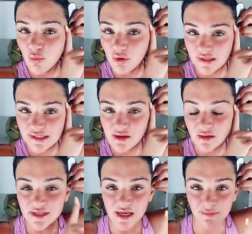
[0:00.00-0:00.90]
really
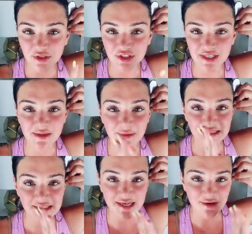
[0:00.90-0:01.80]
sculpting up your cheek, but
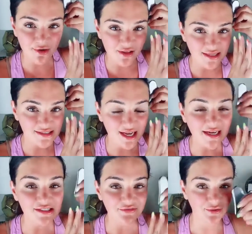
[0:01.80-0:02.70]
it's getting rid of that
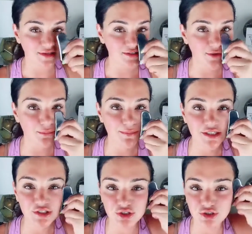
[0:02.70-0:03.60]
sinus fluid. So
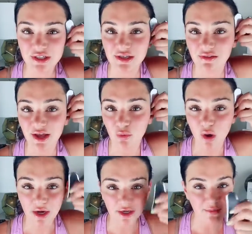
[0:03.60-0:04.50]
make sure you're drinking a lot of
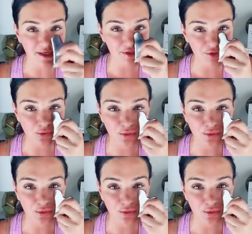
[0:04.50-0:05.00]
water because you